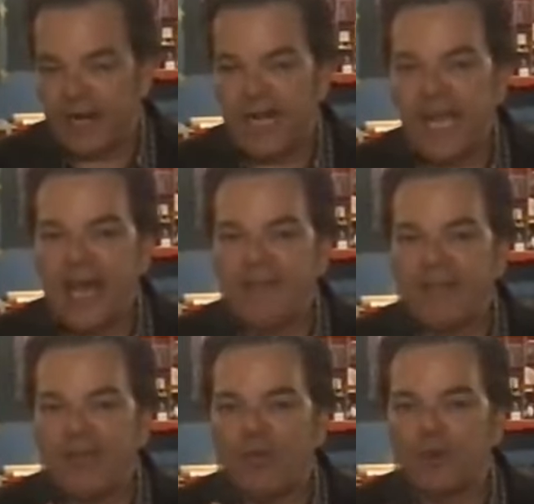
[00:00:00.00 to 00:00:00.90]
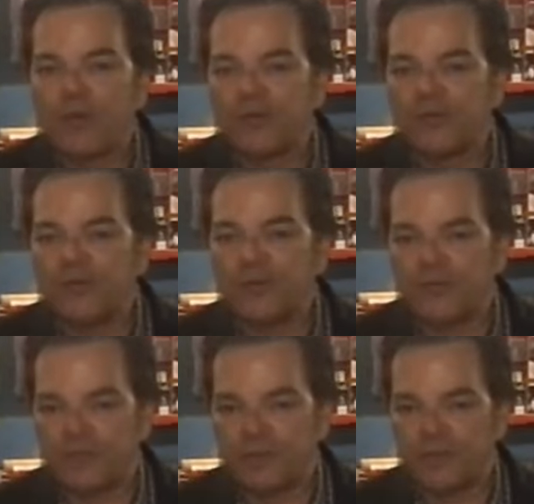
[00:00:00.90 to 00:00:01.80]
I have a worker
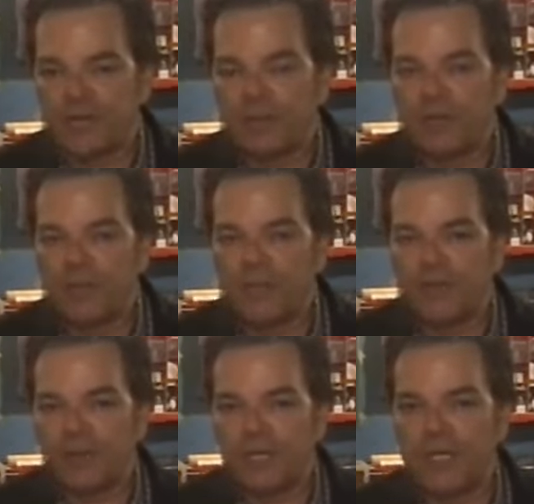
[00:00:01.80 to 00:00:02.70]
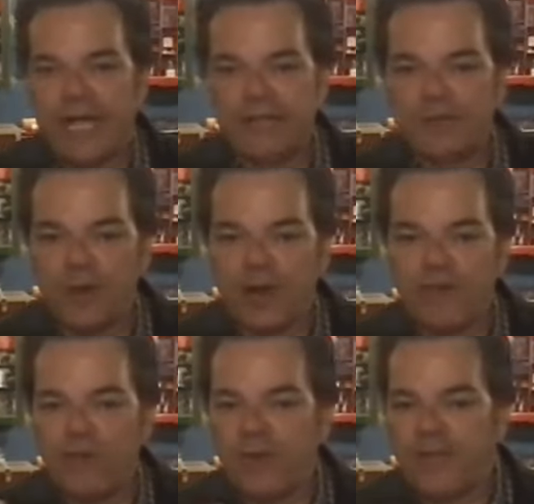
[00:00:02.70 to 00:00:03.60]
series that I'm going to be doing. And so,
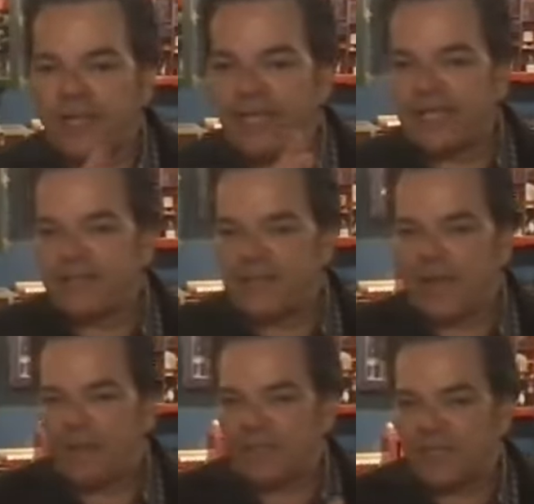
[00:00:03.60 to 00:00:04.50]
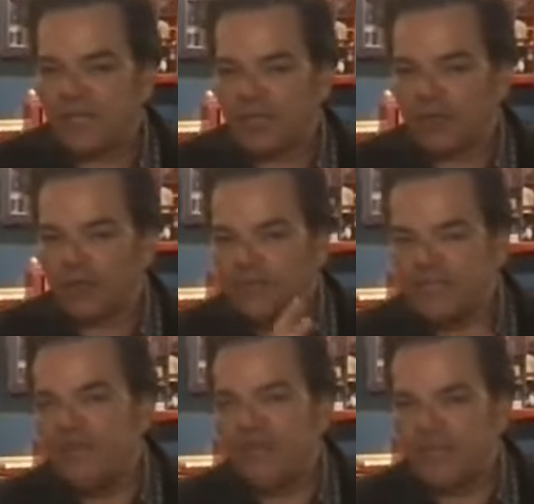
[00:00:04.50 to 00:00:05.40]
everyone that gets that particular
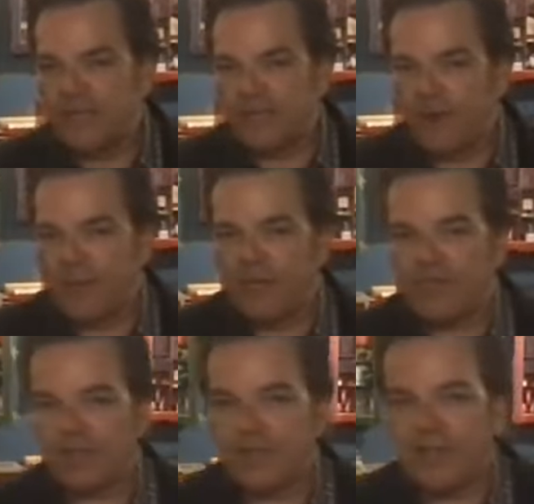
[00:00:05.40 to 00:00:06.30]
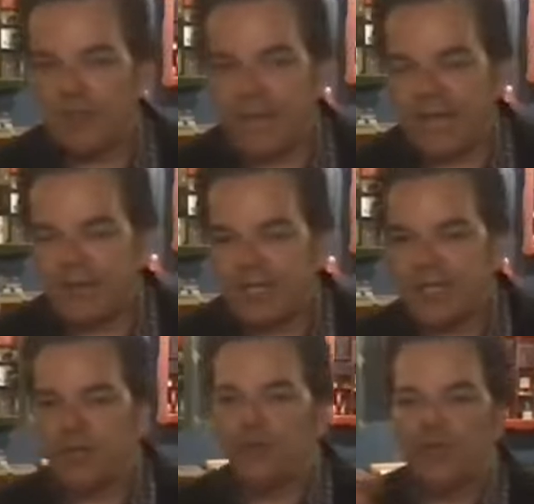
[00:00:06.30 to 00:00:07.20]
DVD from us at Theater Magic,
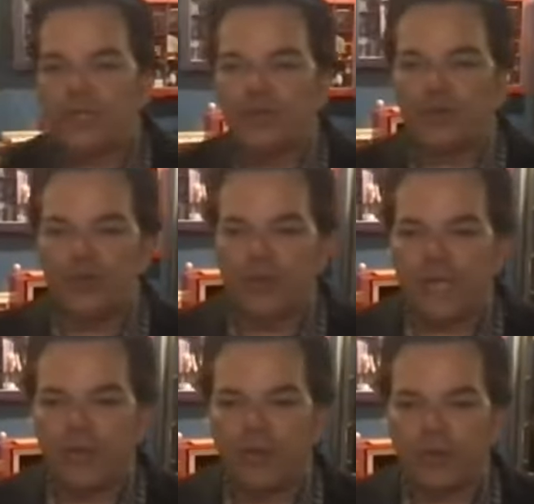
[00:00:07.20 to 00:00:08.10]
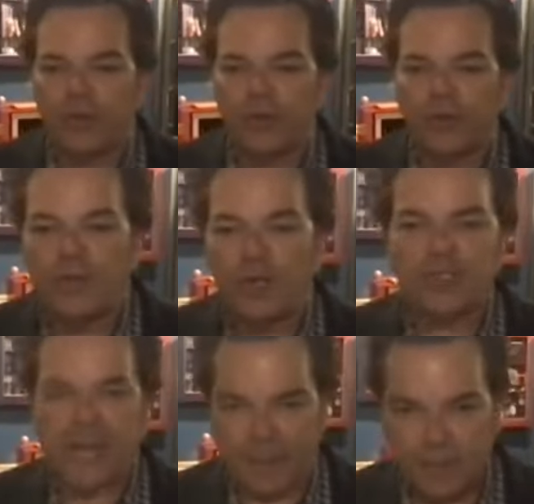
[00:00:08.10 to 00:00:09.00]
it will include a worker
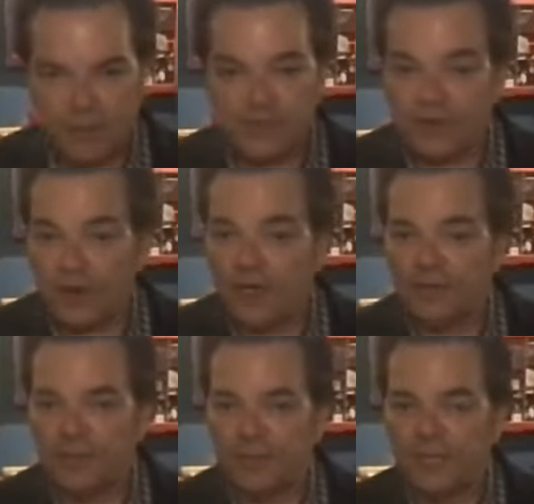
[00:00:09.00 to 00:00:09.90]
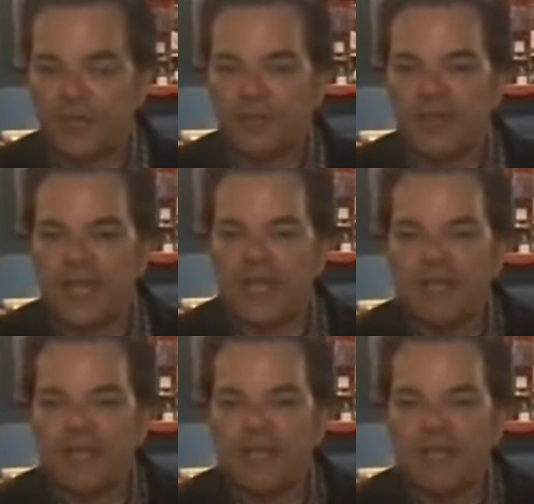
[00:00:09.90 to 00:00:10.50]
workshop, which is awesome because then